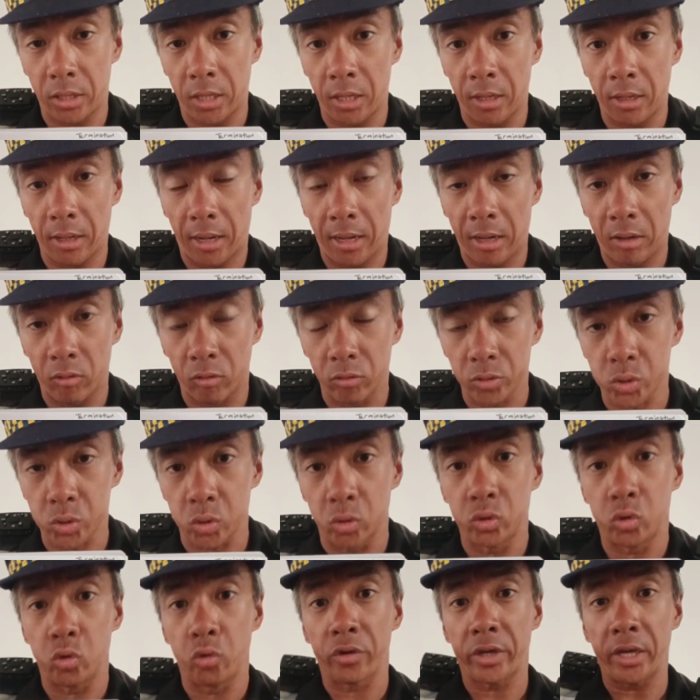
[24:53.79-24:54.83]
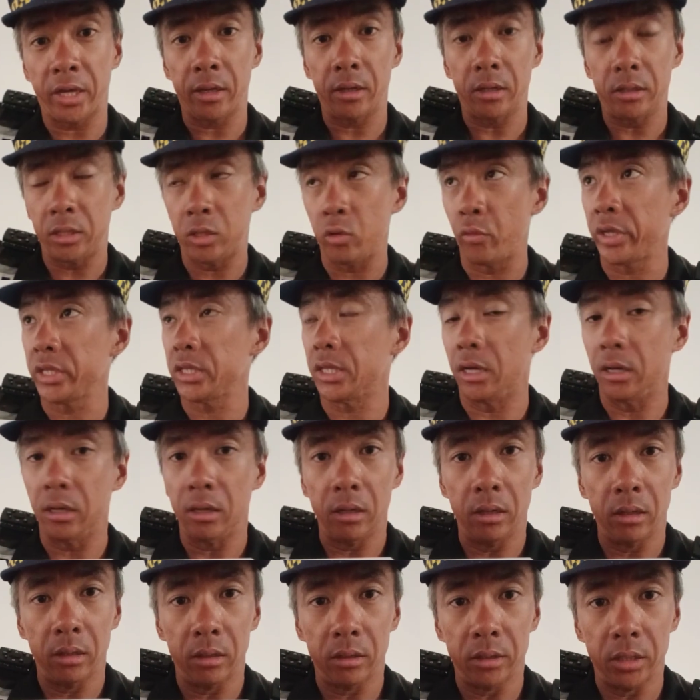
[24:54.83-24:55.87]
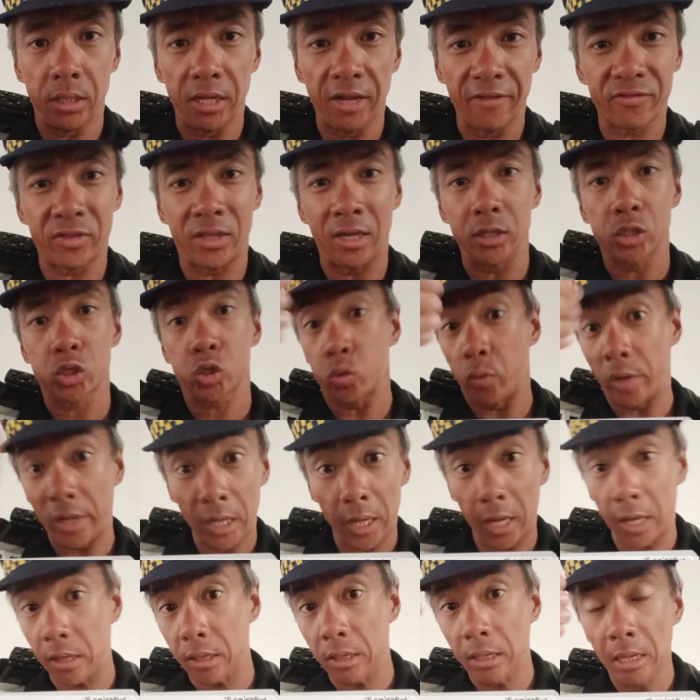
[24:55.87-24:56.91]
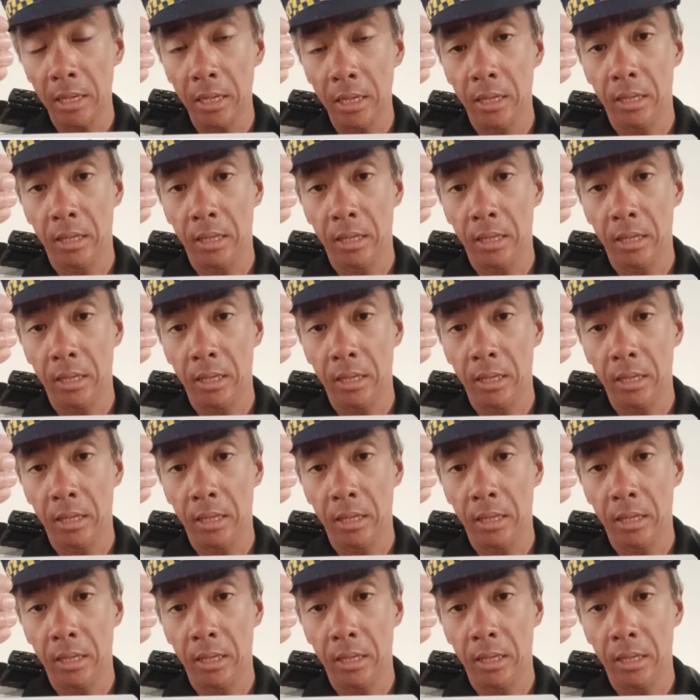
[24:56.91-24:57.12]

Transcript: they are also doing the lifting, swinging.